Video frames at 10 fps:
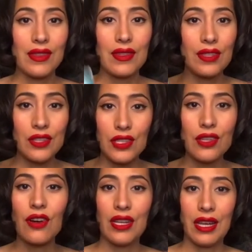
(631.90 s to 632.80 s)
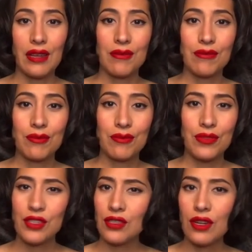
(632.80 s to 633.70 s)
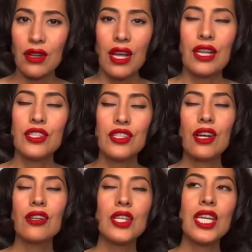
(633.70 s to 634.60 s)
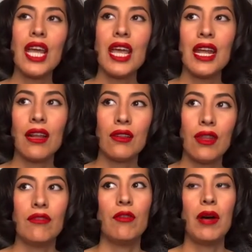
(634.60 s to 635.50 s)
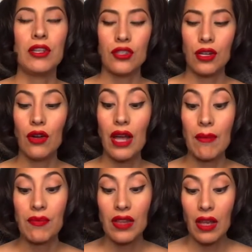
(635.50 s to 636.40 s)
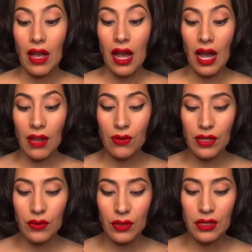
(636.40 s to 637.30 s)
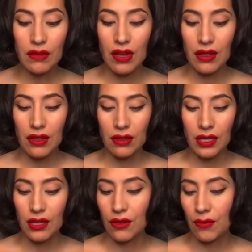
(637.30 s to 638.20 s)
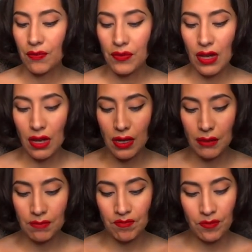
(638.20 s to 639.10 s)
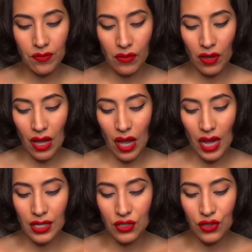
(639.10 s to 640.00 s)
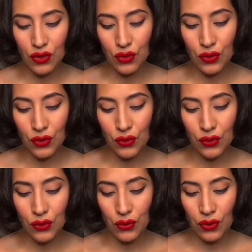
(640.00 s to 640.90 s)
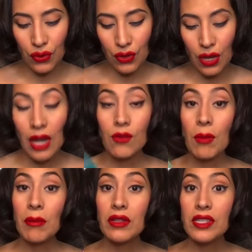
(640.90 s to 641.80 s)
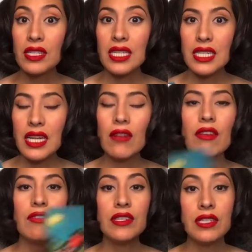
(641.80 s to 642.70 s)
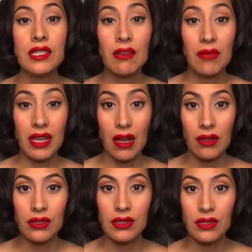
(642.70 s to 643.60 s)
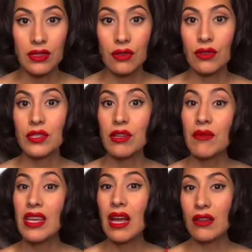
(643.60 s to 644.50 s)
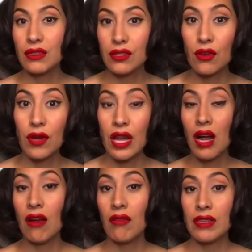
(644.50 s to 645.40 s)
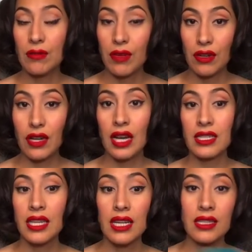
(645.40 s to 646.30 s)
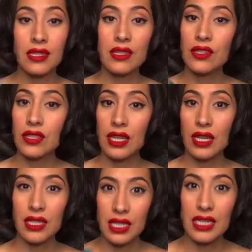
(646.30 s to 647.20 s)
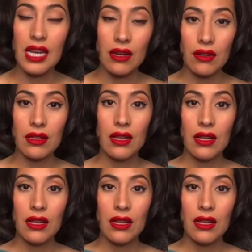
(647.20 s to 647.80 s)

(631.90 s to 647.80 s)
Just start again. Just start, start again. I learned that in Vipassana. Okay. I really will leave that there, Leo. Um, I do. And remember, this is a detail that fits into something else. So there's something else going on that's a bigger context. This is just like a detail.